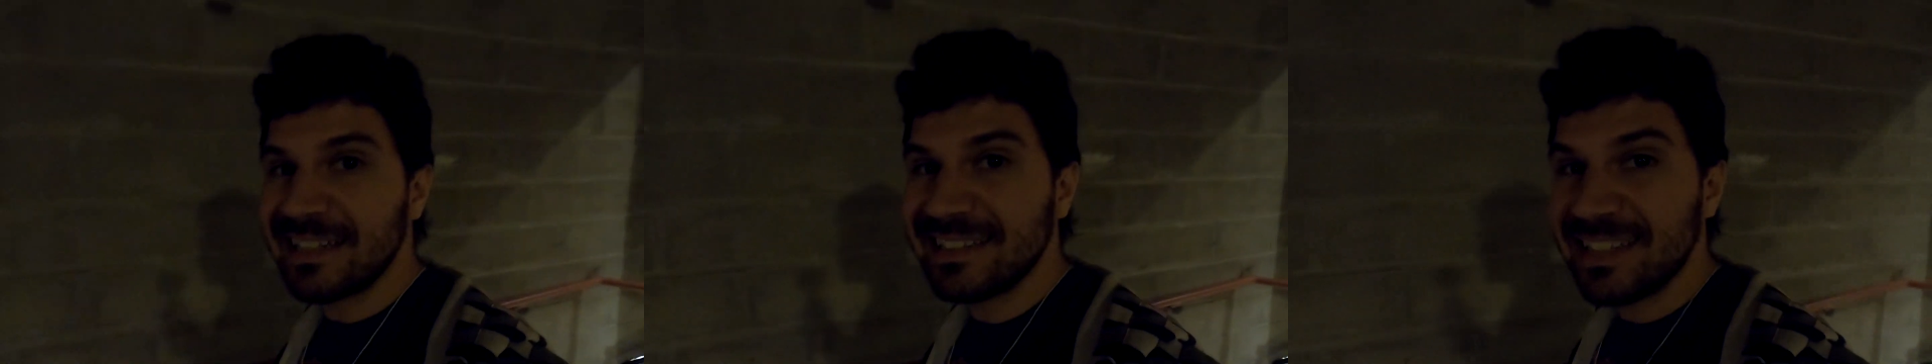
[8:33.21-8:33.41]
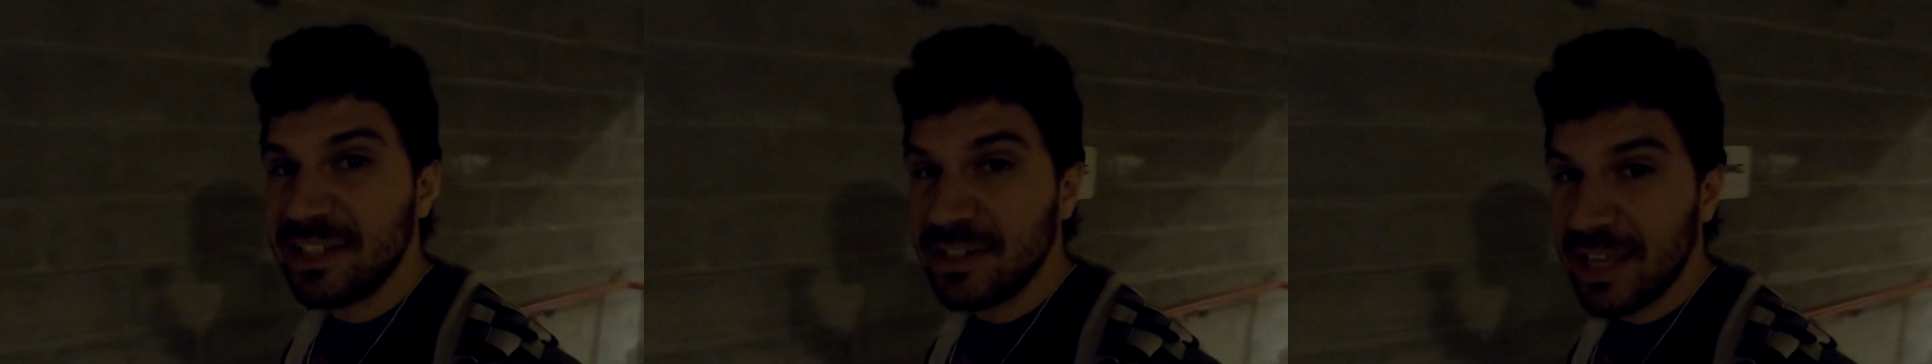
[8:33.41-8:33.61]

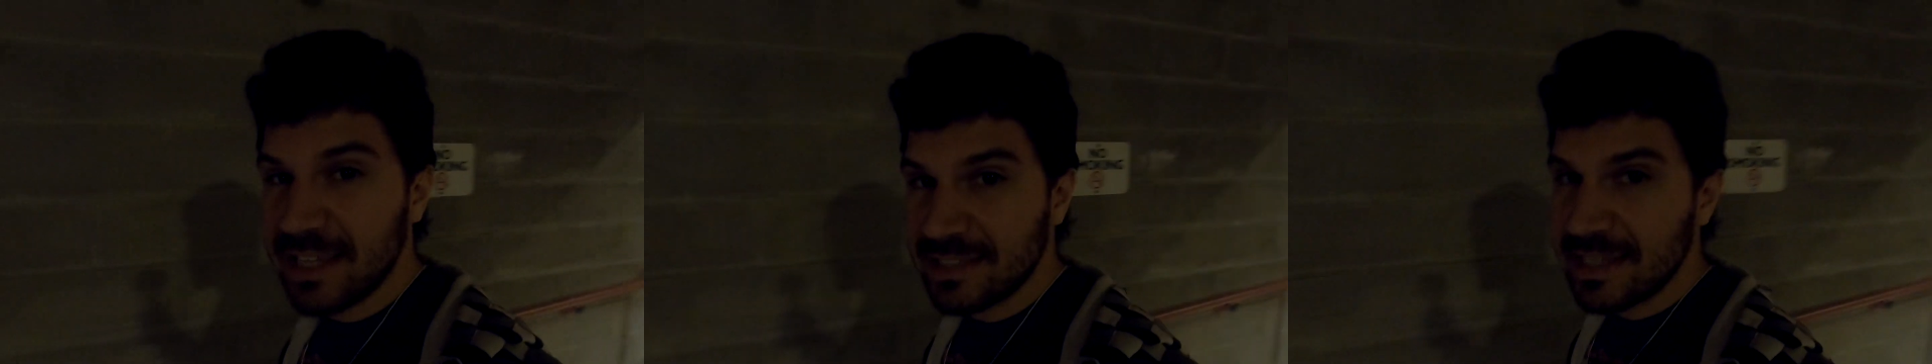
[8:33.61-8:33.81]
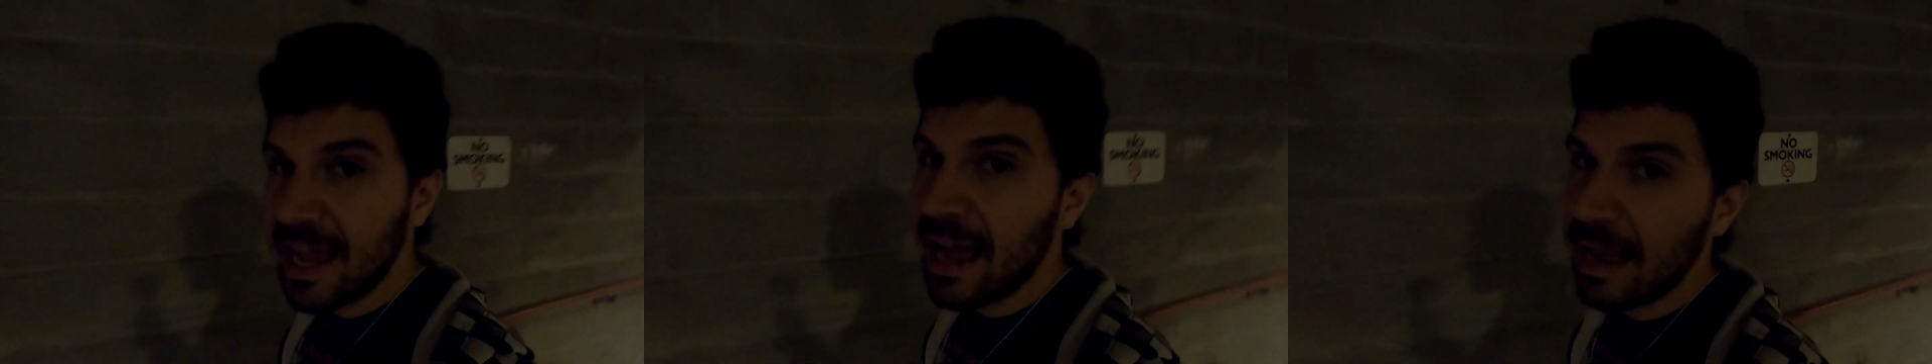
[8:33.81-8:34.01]
Until
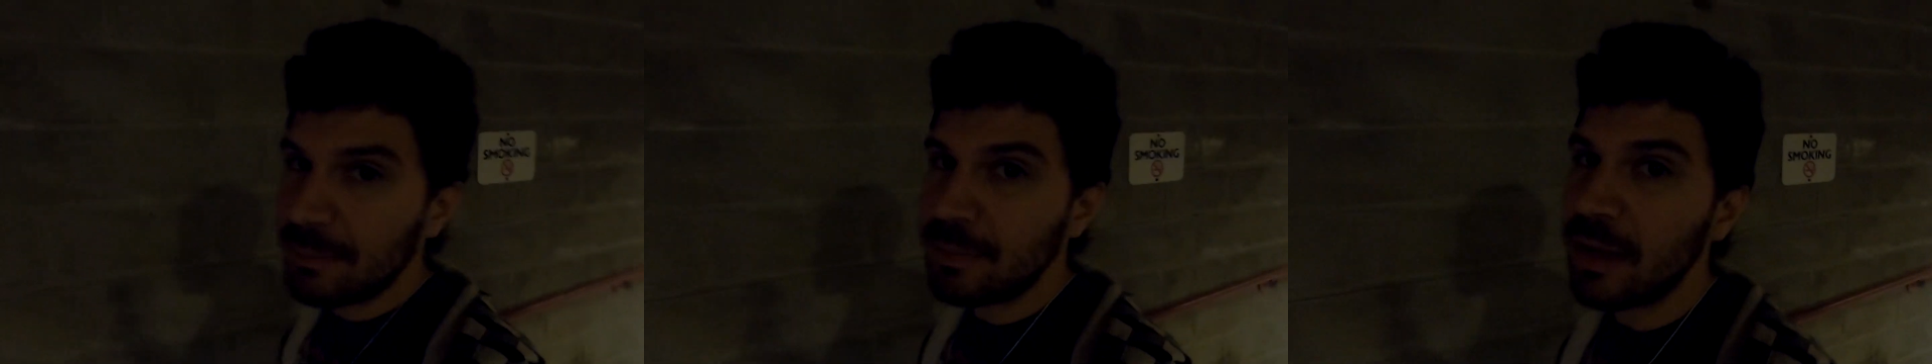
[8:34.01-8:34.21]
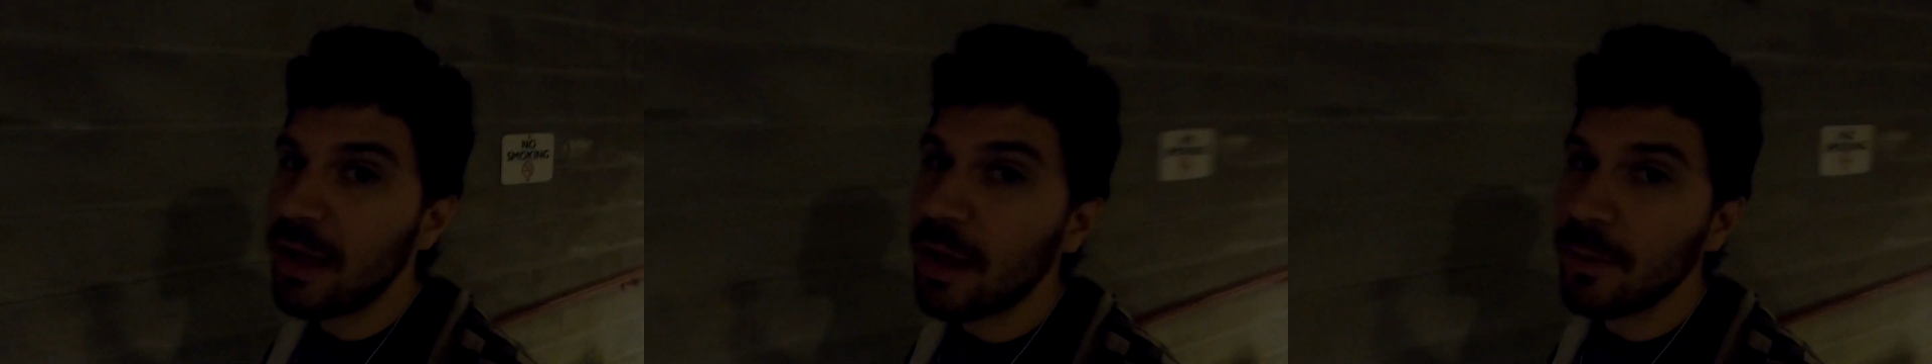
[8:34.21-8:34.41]
next
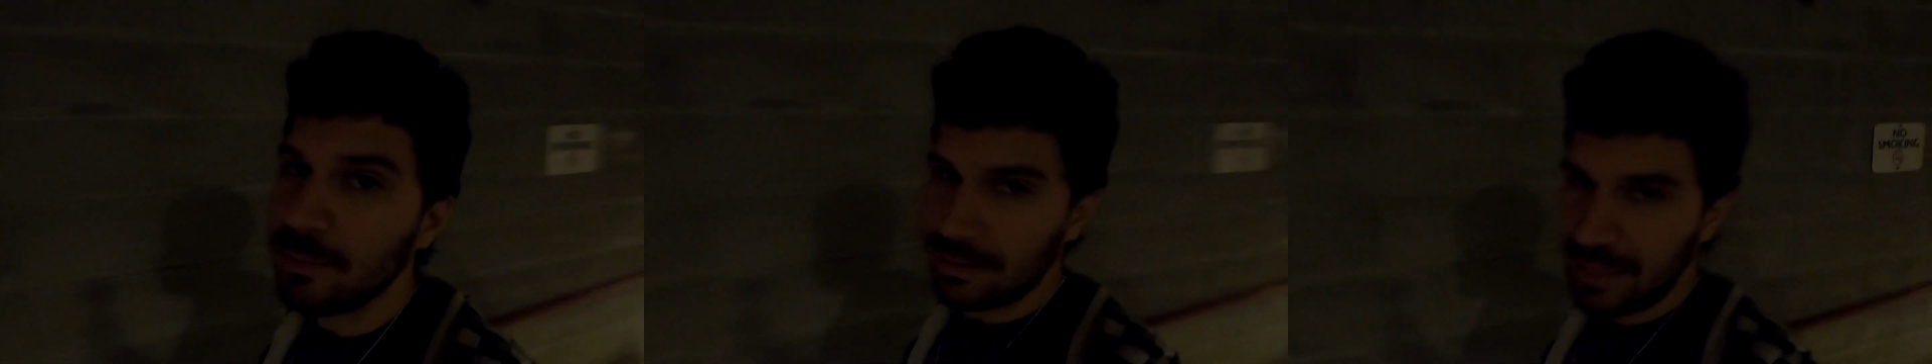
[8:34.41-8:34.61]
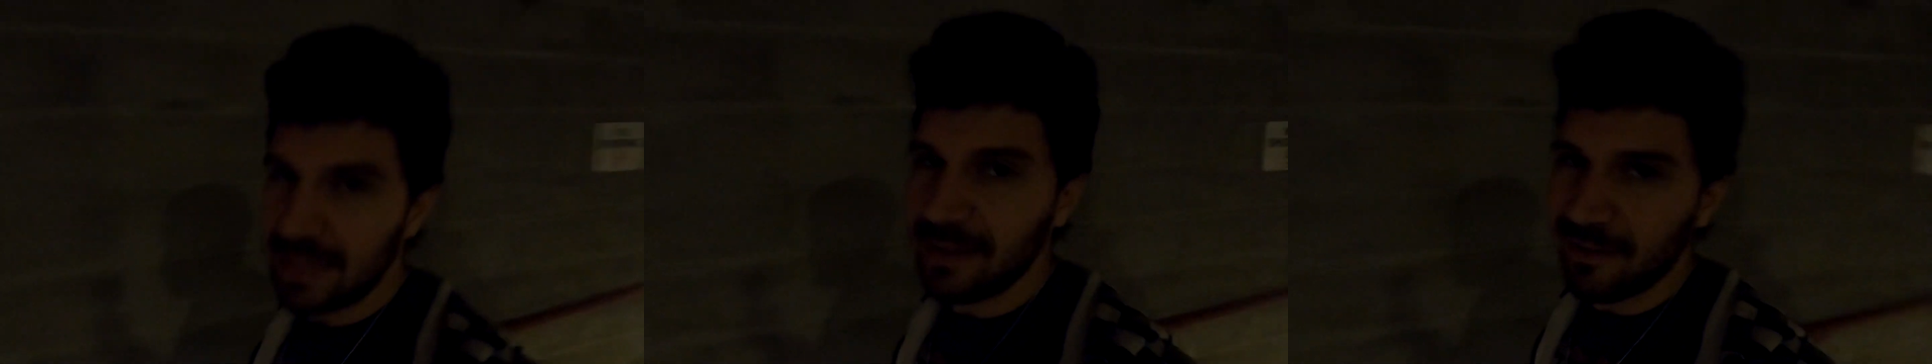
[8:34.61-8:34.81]
time,
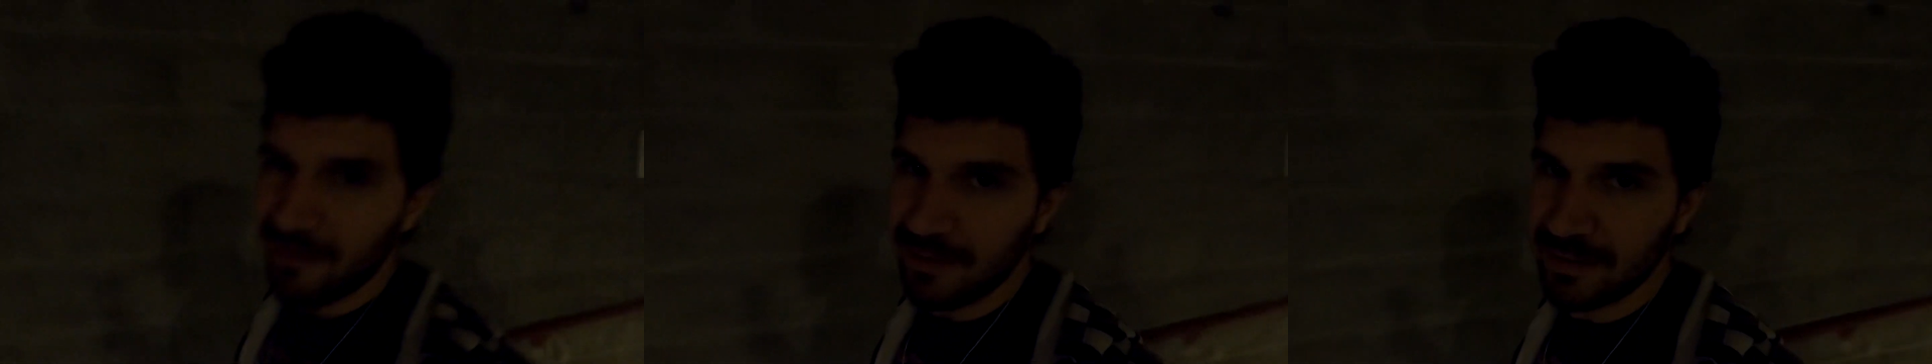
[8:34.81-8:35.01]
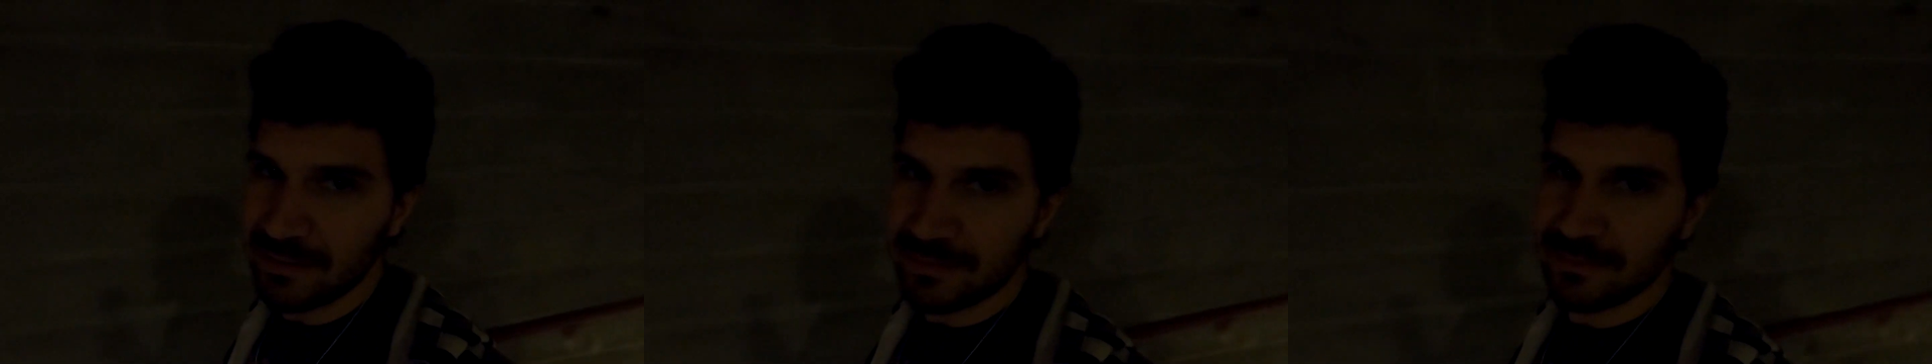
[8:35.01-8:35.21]
play
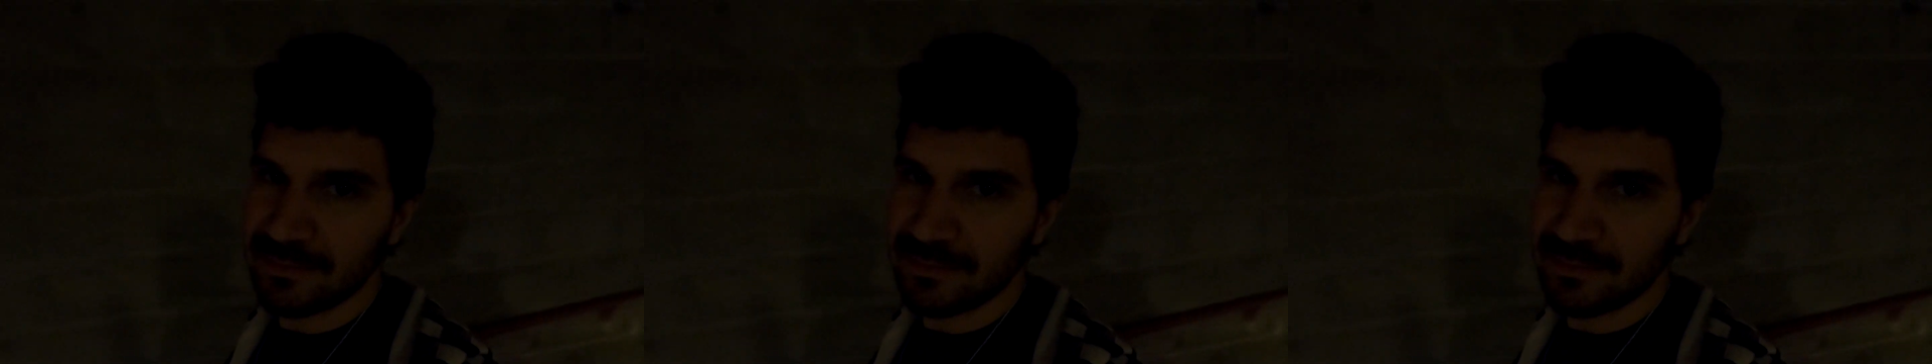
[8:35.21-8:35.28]
on.